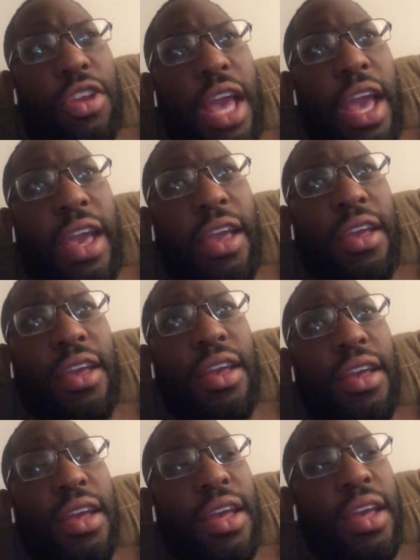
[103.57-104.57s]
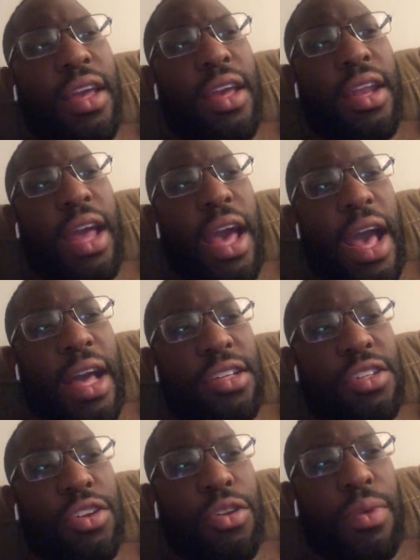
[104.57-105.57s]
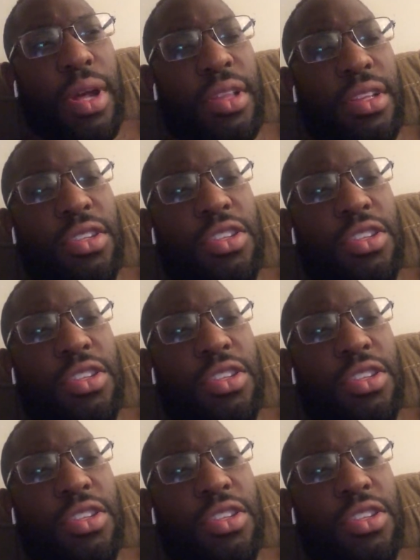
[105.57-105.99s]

day, and I asked her about this.